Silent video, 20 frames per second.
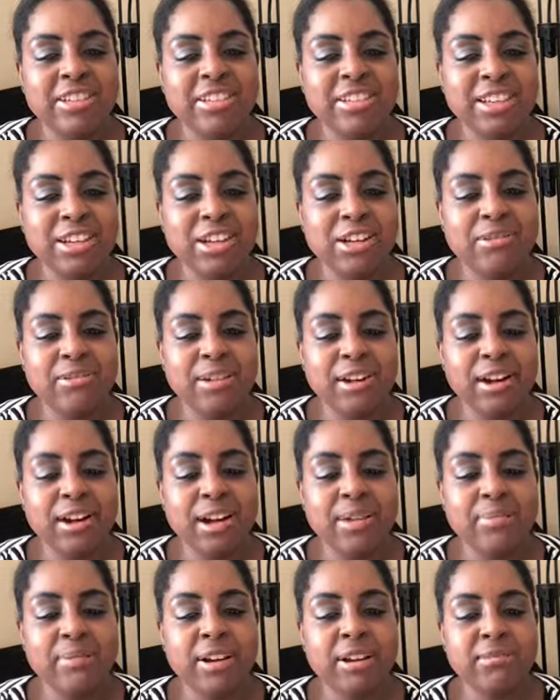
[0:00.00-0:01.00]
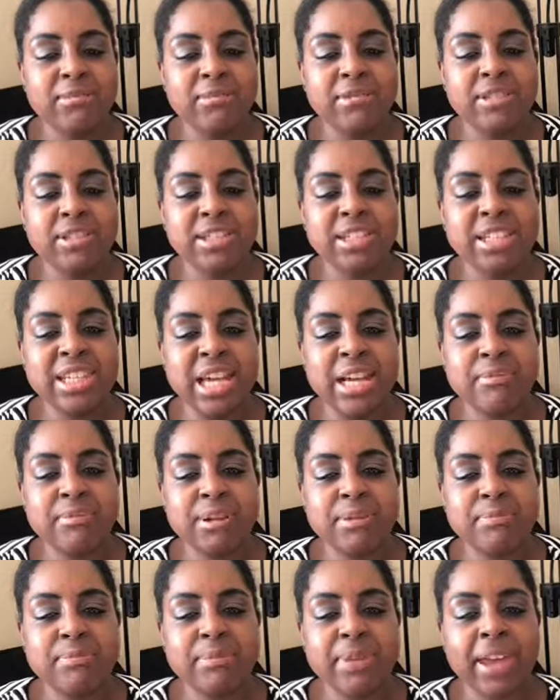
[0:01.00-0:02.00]
So I want to,
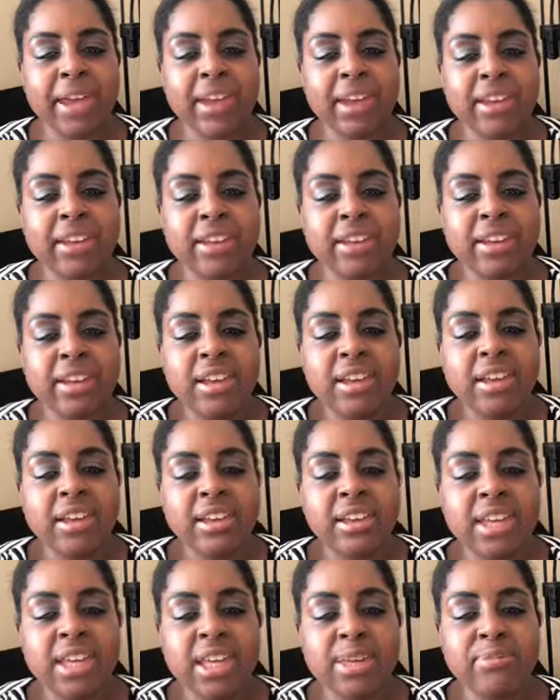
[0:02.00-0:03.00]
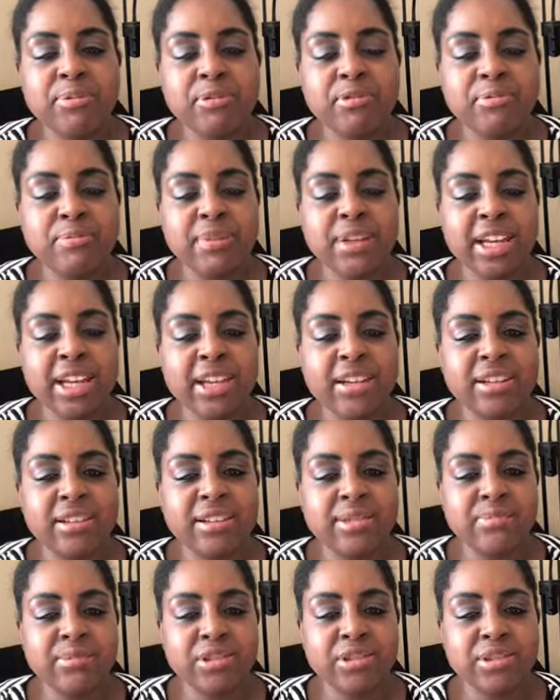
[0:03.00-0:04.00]
now I'm back, keep on plan
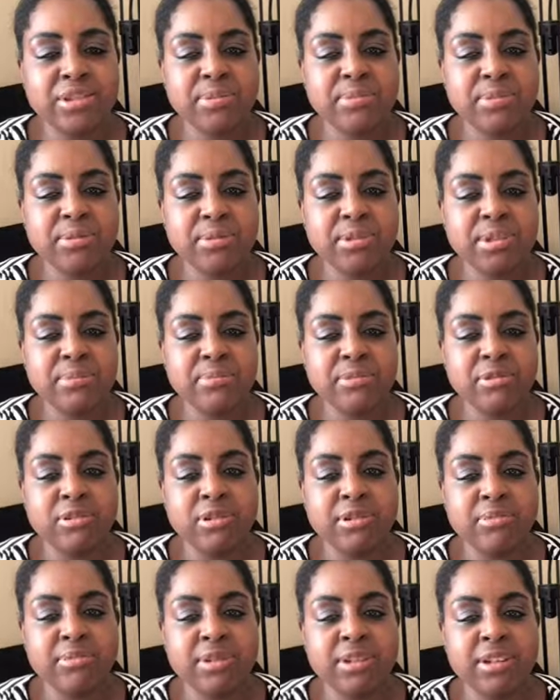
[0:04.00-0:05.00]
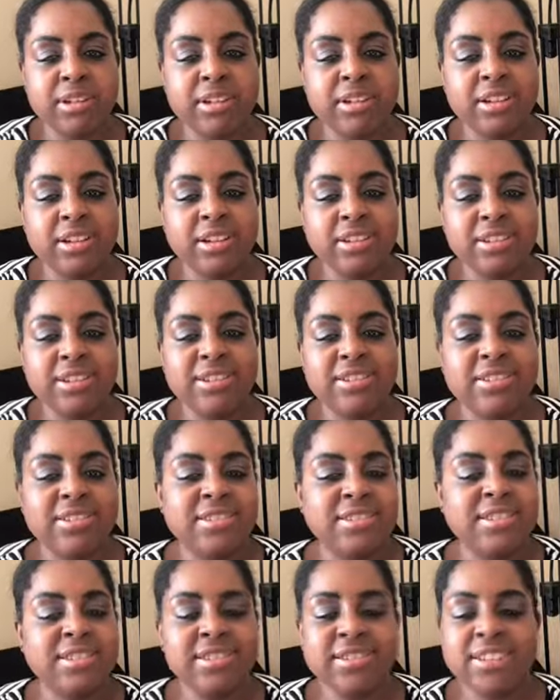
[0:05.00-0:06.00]
as much as possible, but it
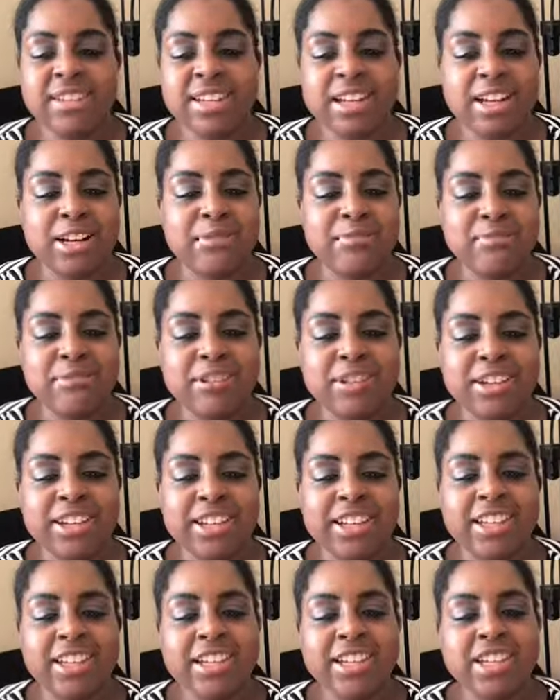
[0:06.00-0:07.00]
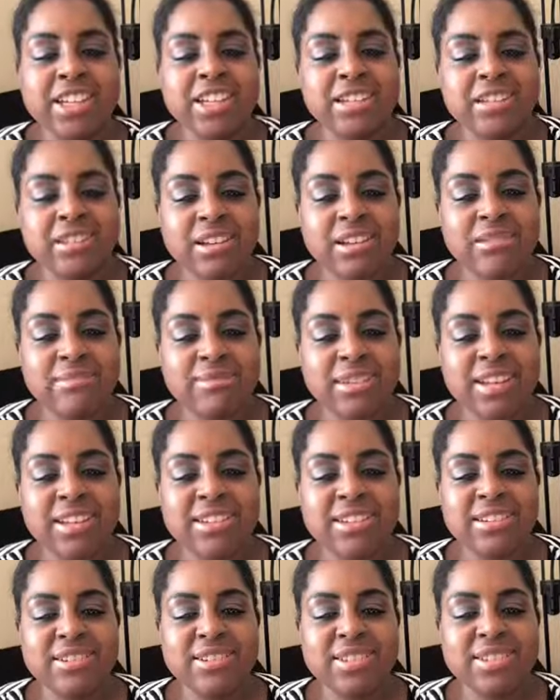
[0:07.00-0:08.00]
just doesn't help when I don't
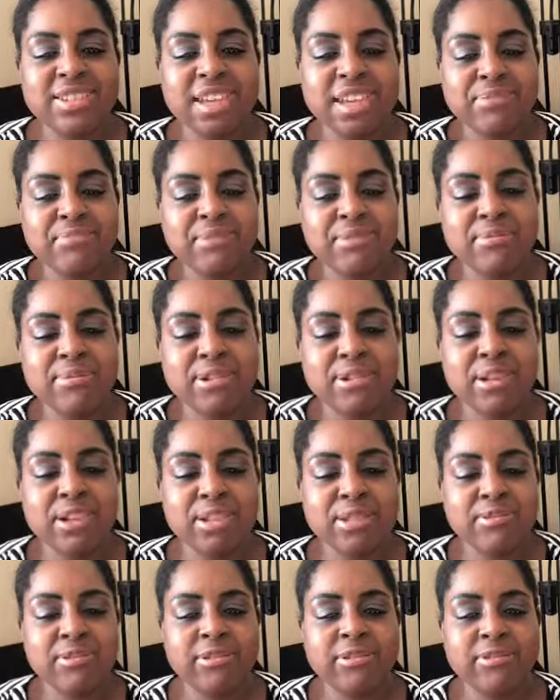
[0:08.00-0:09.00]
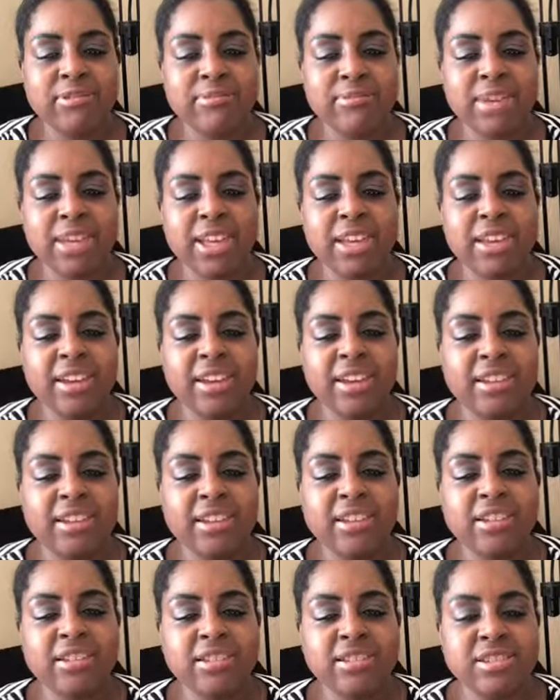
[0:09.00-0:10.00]
manage to take my products with me, and
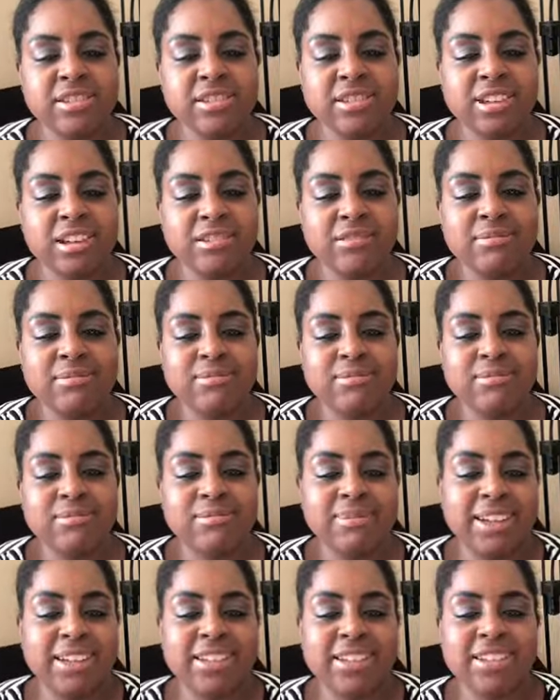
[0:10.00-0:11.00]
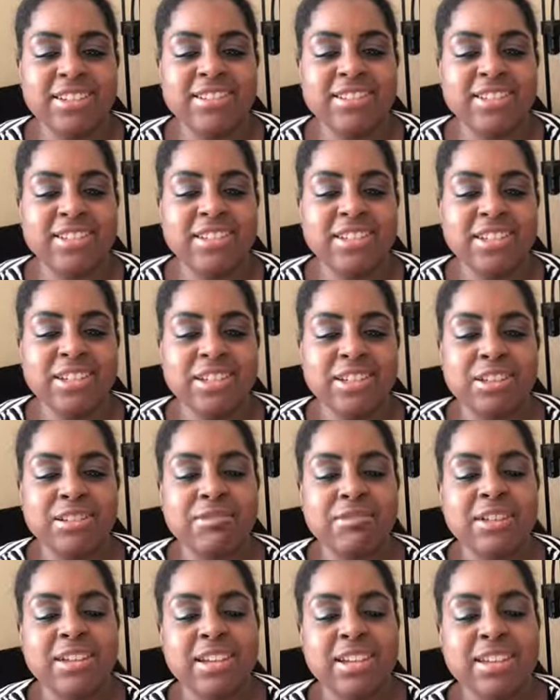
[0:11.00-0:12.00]
I don't manage
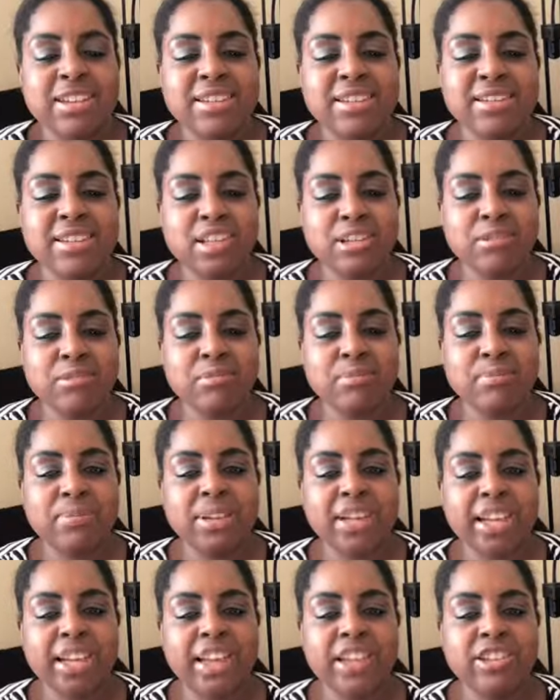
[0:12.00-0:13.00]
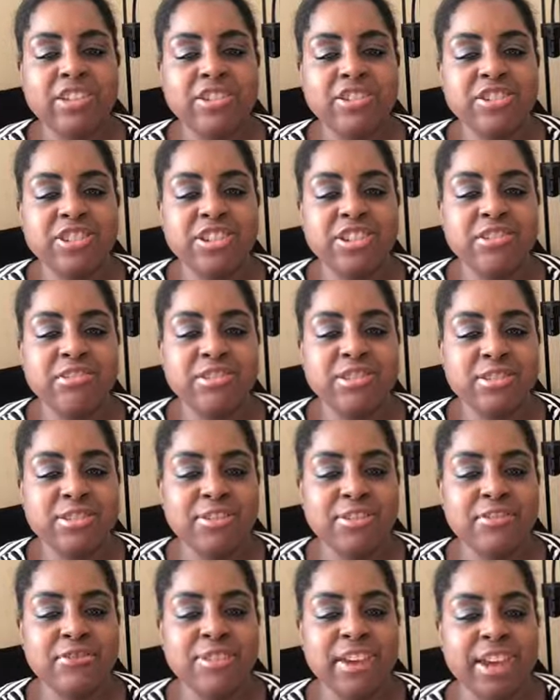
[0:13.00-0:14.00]
to stick on plan due
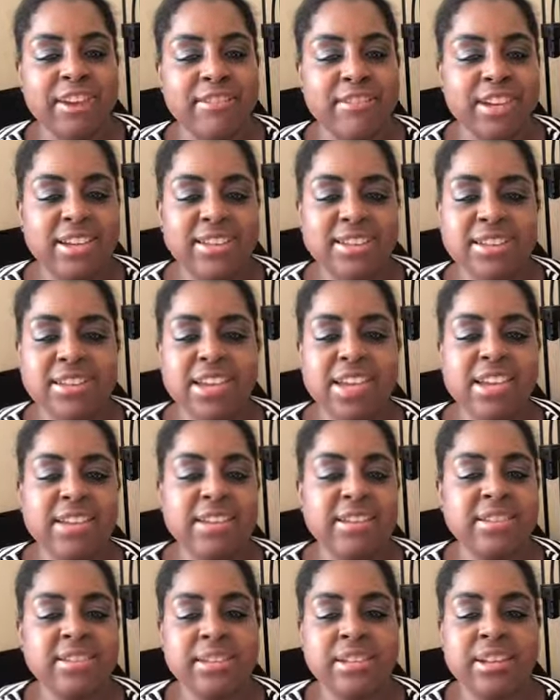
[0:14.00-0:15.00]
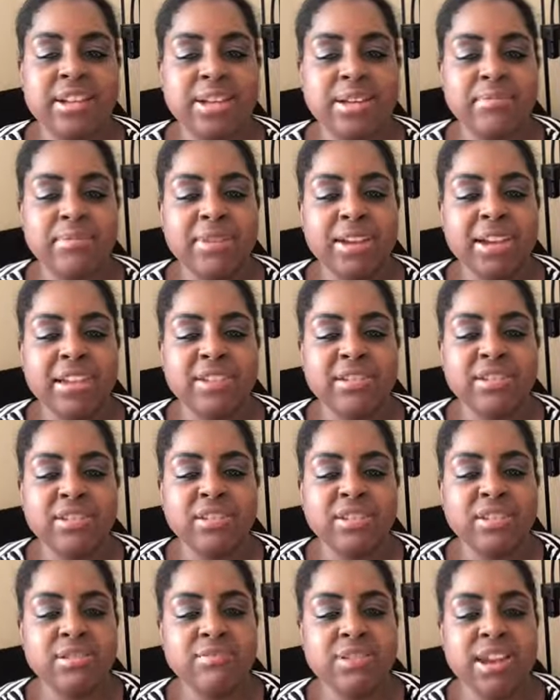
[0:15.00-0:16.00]
to various things and
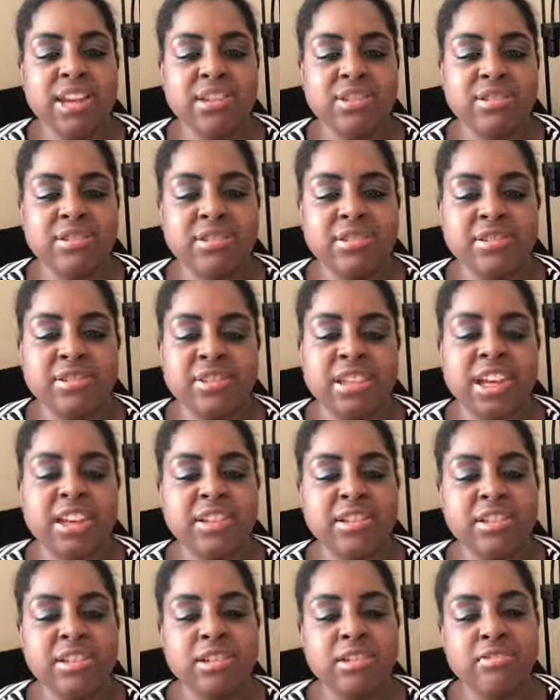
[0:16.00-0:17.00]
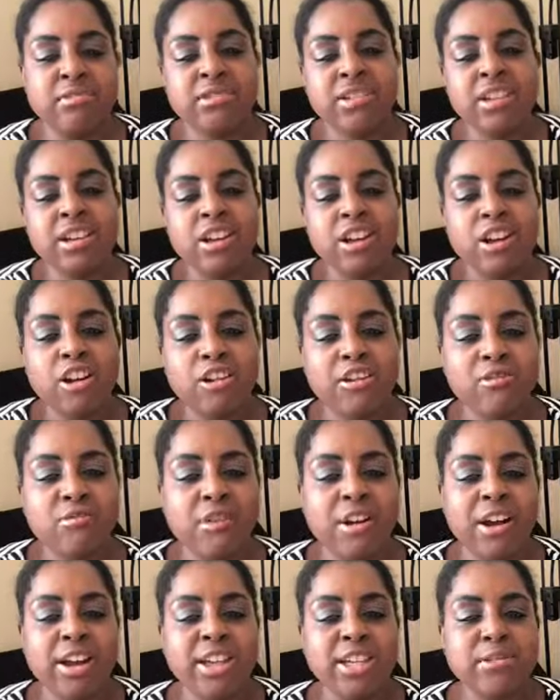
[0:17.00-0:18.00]
situations that do
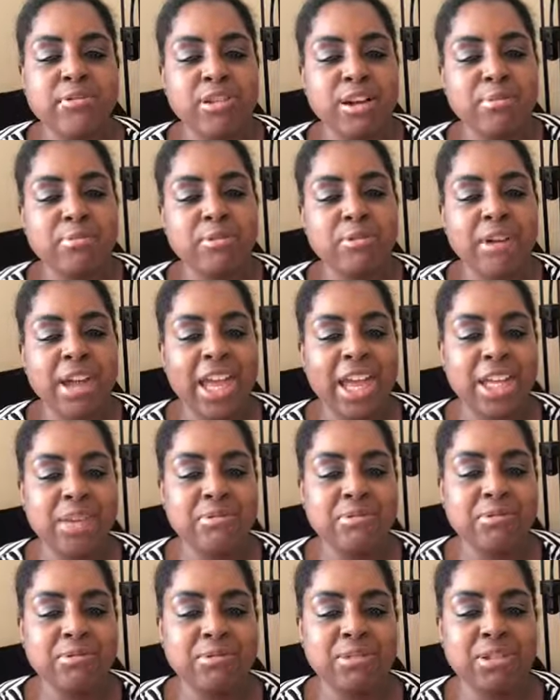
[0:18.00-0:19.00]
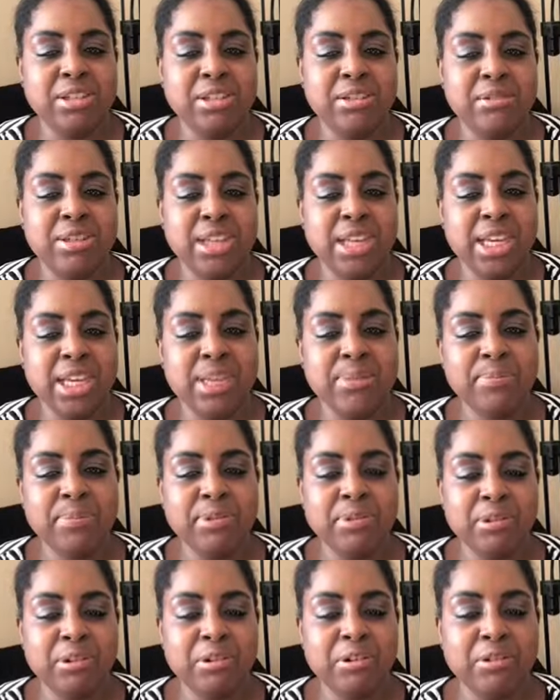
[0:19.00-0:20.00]
arise where I'm not able to keep
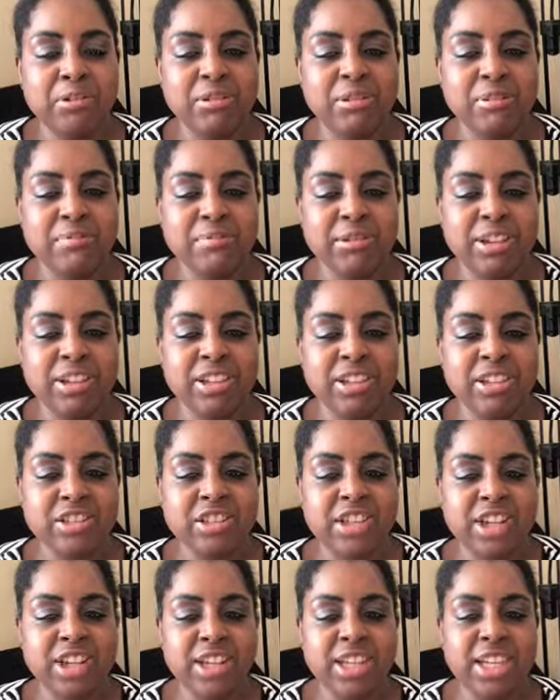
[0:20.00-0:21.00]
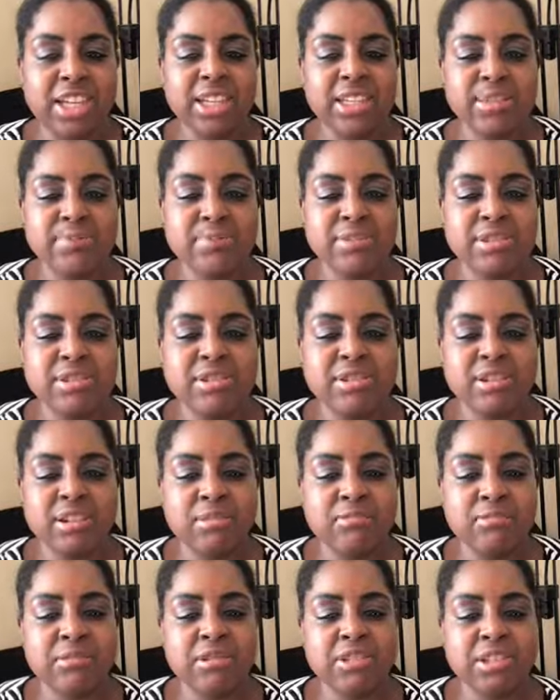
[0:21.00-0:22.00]
on my journey as much as
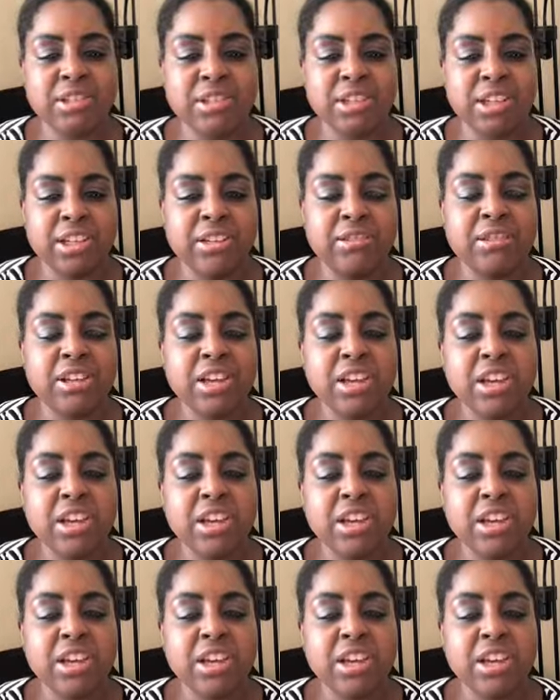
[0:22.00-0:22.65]
I want to.